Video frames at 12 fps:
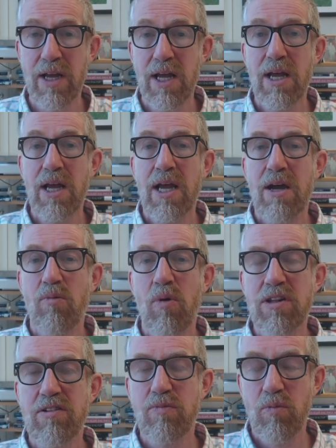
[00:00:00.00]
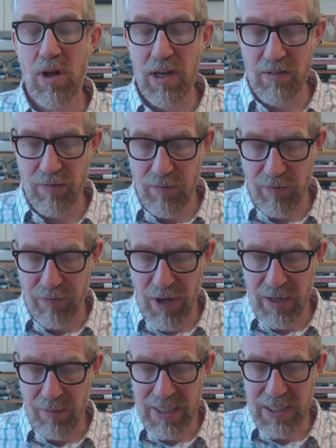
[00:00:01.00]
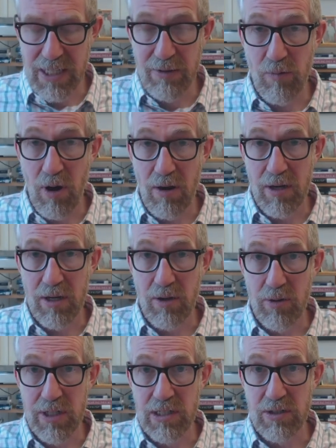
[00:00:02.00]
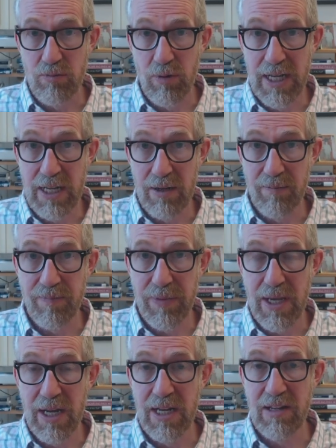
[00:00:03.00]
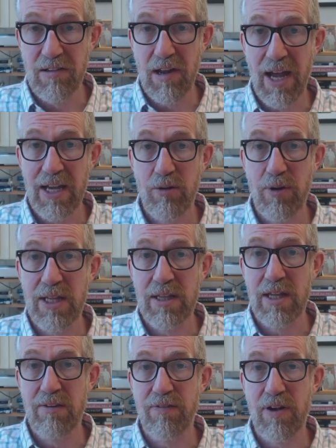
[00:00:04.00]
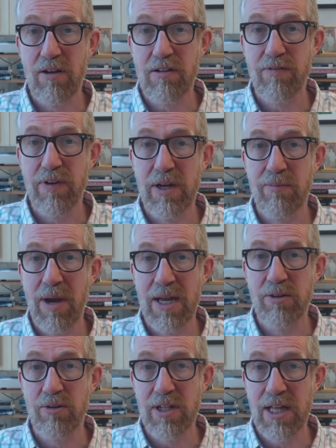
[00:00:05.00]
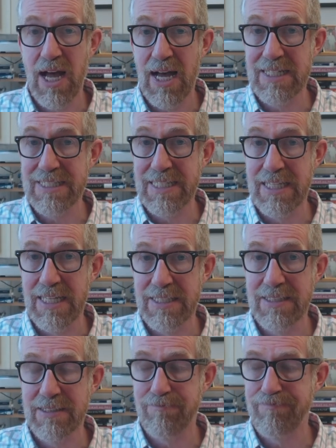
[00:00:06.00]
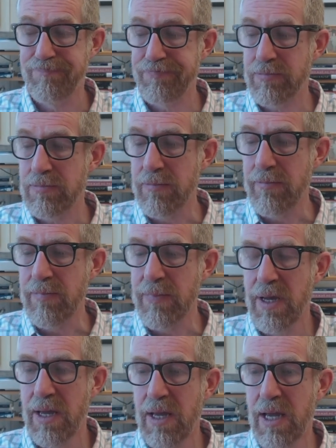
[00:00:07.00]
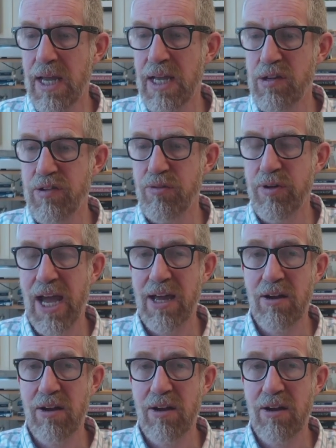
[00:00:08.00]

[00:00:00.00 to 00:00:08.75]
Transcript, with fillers: to be killed for food or profit. What's, what is fundamentally wrong, according to Regan, and he's echoing the philosopher Immanuel Kant in this,